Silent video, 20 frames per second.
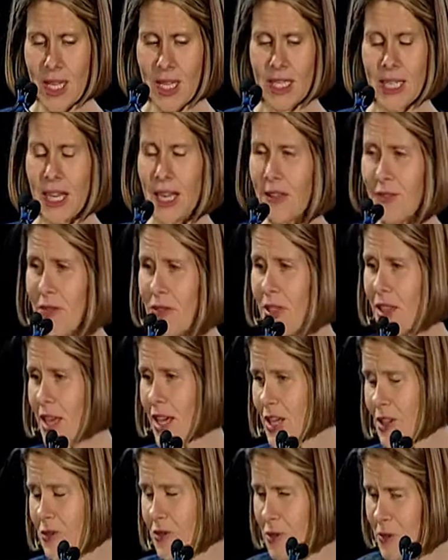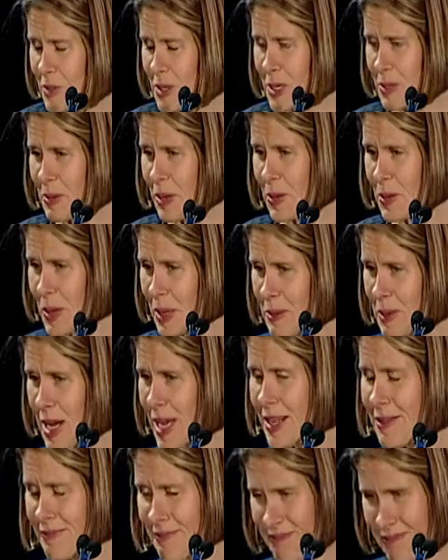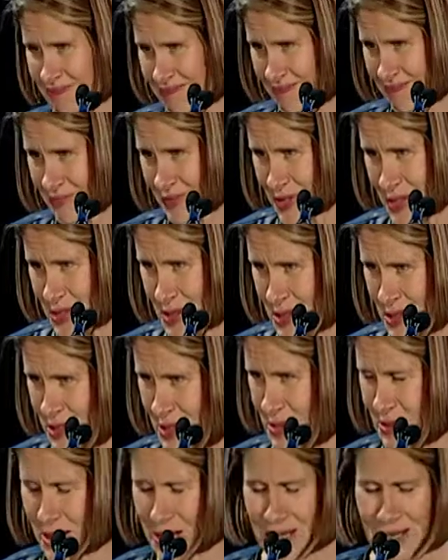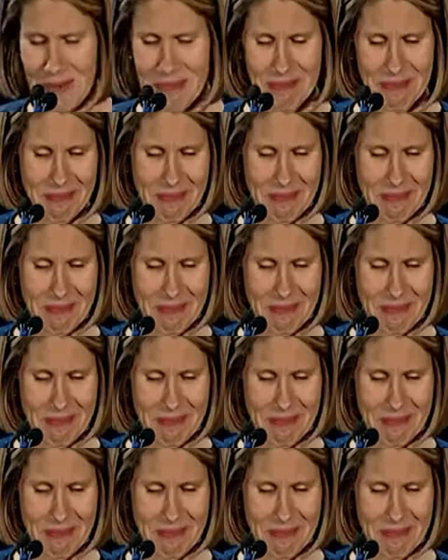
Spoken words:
Dave, thank you for being my wingman, 2 years running,